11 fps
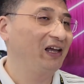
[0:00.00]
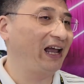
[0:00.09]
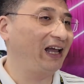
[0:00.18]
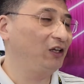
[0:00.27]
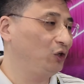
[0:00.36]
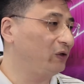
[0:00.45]

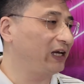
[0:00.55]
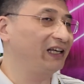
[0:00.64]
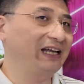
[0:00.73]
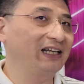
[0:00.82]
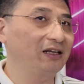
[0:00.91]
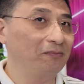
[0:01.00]
and you can
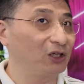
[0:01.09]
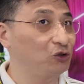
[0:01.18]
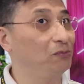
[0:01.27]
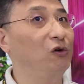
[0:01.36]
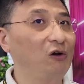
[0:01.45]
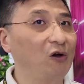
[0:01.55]
get a much
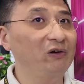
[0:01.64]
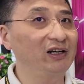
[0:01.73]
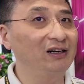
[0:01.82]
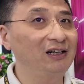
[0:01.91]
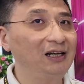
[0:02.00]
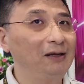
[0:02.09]
more longer.